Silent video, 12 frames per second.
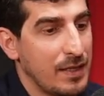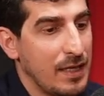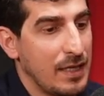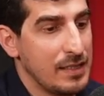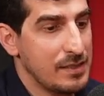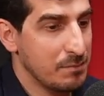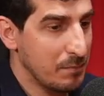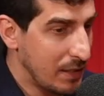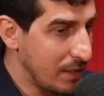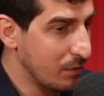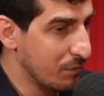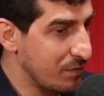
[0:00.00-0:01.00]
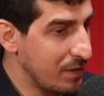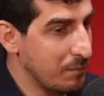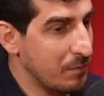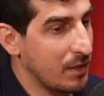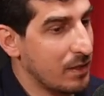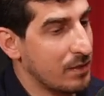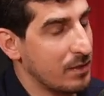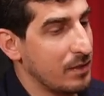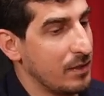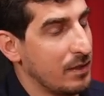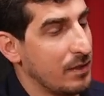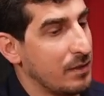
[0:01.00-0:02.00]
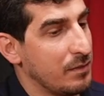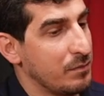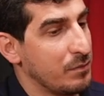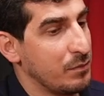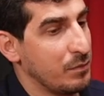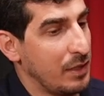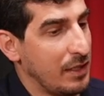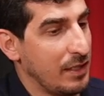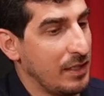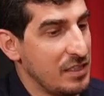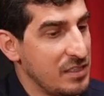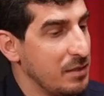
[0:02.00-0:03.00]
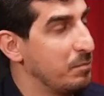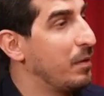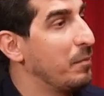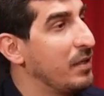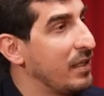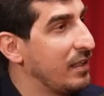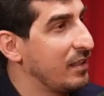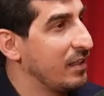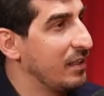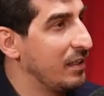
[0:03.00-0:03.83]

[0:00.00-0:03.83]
as many of them are engaged in public